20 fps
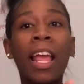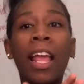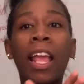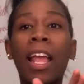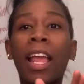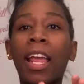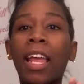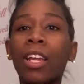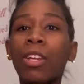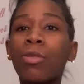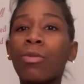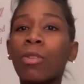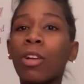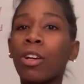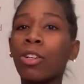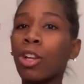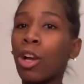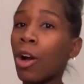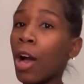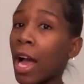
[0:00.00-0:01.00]
and you know
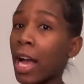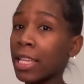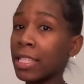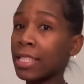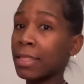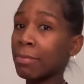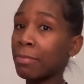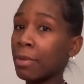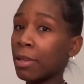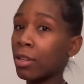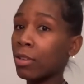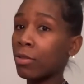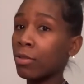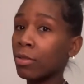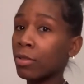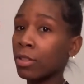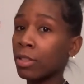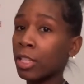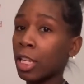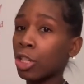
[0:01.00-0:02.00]
your hospital
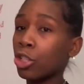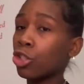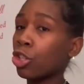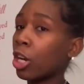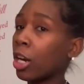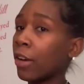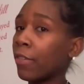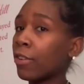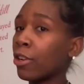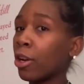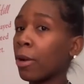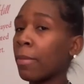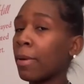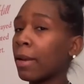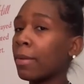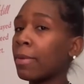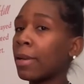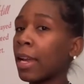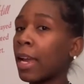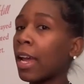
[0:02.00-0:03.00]
that you're having your
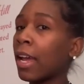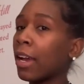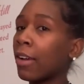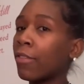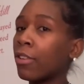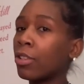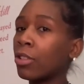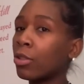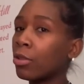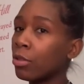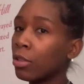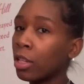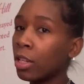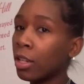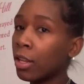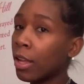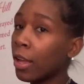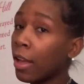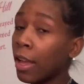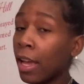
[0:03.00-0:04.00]
baby and have a doula,
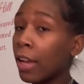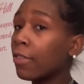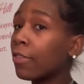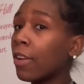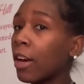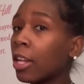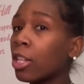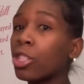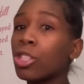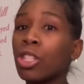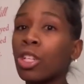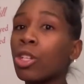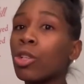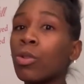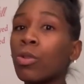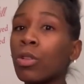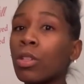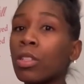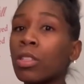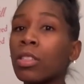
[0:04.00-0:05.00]
have volunteer
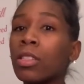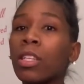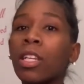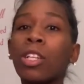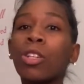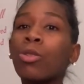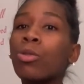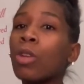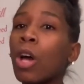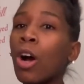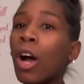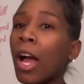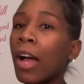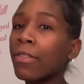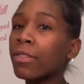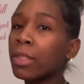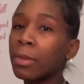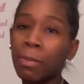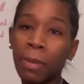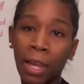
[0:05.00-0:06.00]
doulas and you don't have
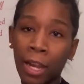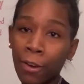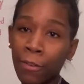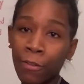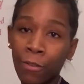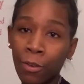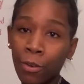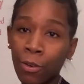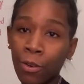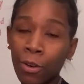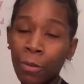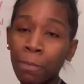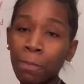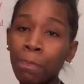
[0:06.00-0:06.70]
to pay for,